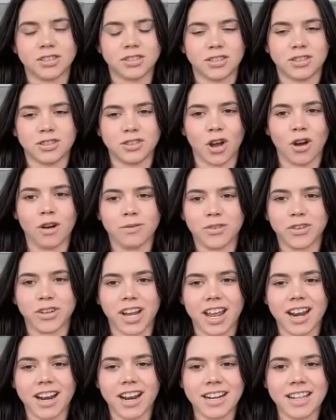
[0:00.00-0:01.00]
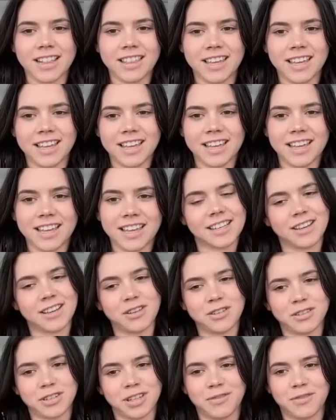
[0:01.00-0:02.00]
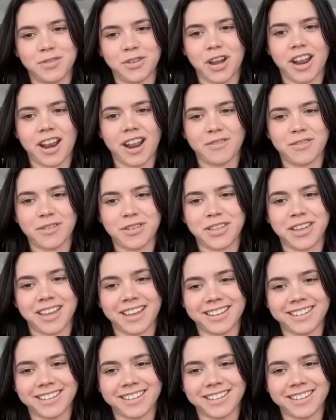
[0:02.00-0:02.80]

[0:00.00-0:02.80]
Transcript: Don't forget anything, because I usually forget everything.